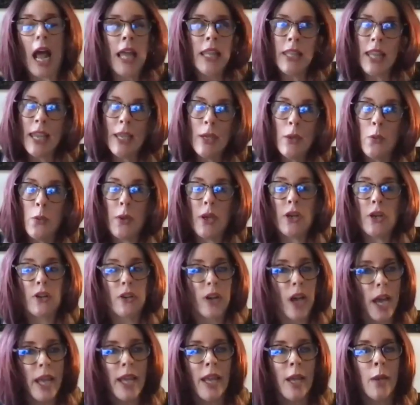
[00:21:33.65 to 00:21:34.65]
I like
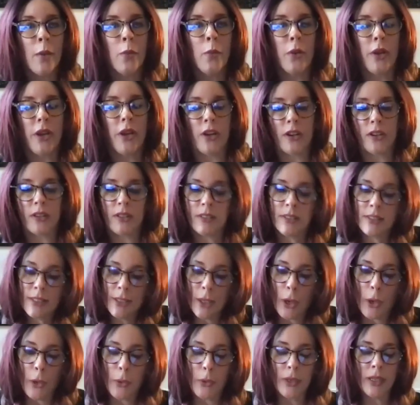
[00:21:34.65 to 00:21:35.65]
weird. I am weird.
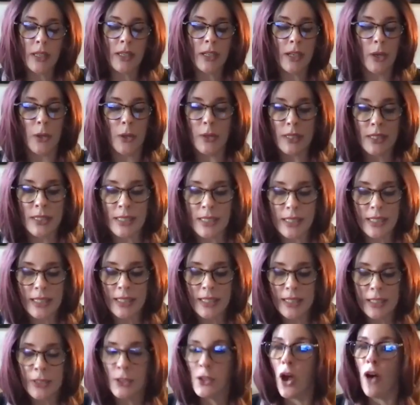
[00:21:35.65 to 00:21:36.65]
So, you know, it's
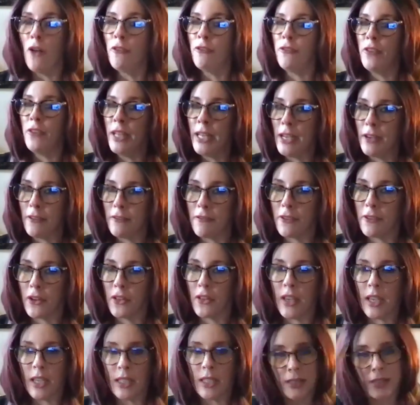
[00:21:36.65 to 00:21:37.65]
it's it's all fitting for
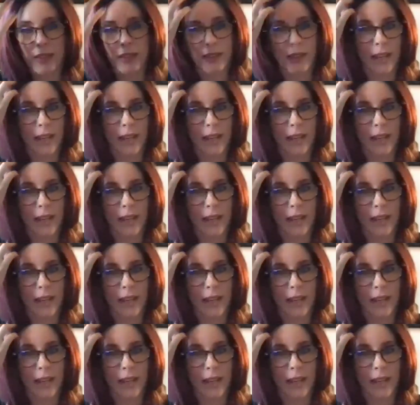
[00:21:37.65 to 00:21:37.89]
this.